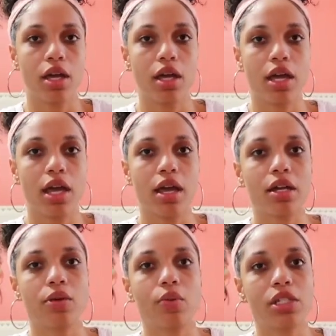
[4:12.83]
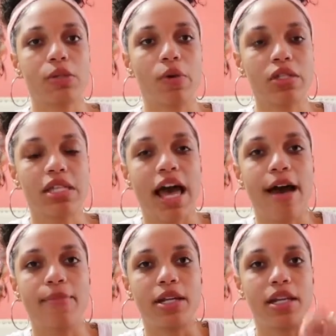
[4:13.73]
and what's supposed to
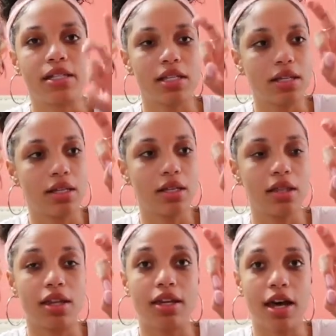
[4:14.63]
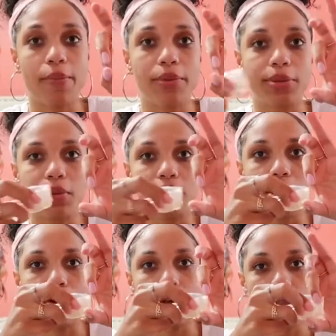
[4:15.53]
happen is the cup is supposed to
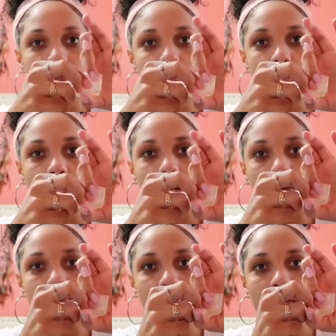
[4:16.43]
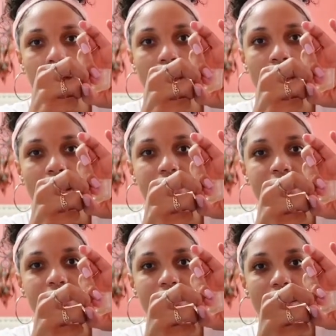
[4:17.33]
go in the vagina and
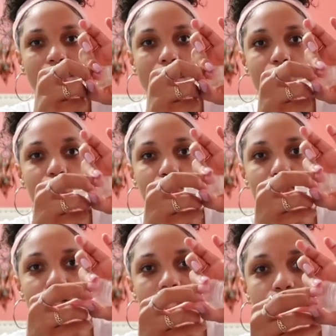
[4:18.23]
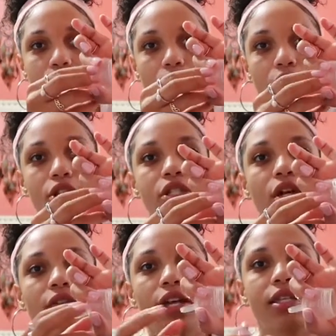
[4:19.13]
sit just below your
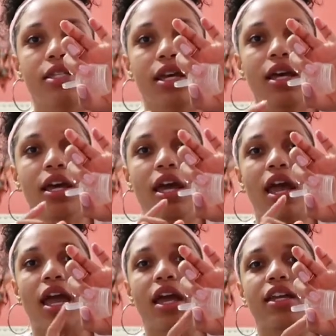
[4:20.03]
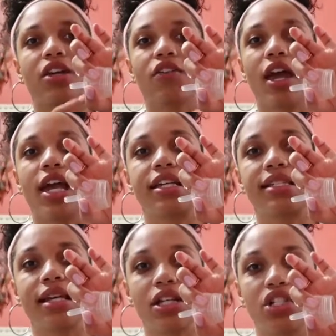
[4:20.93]
cervix and create a
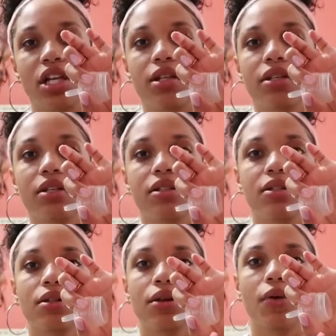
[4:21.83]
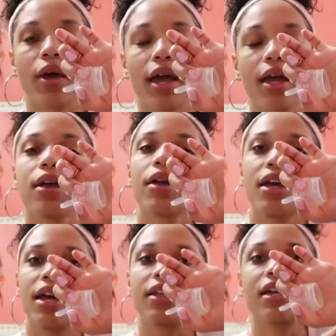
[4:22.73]
suction, okay?
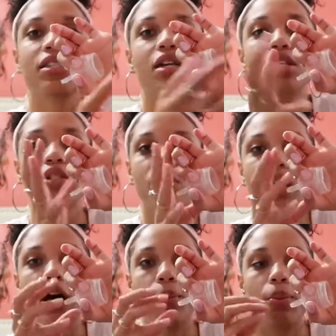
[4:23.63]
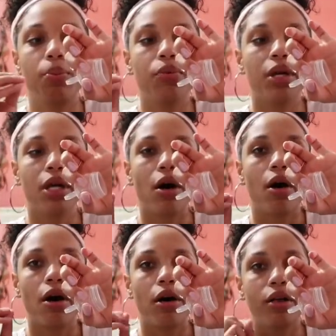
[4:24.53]
And that suction will help bring
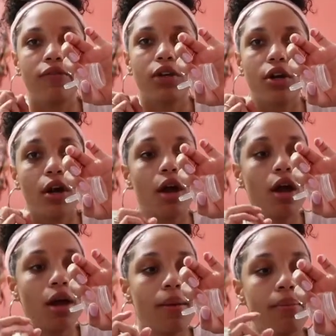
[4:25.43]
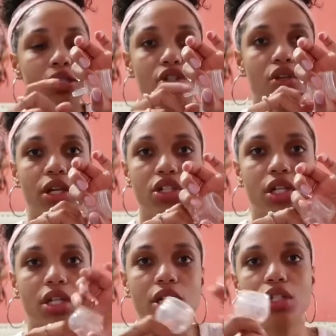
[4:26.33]
all of your
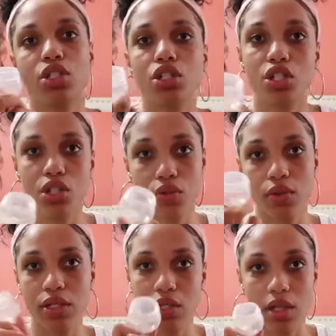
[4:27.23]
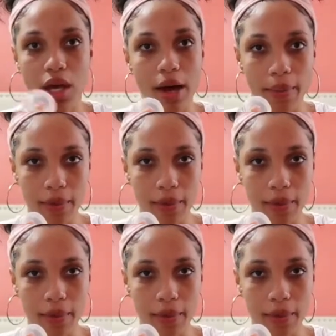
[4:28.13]
menstruation into the cup,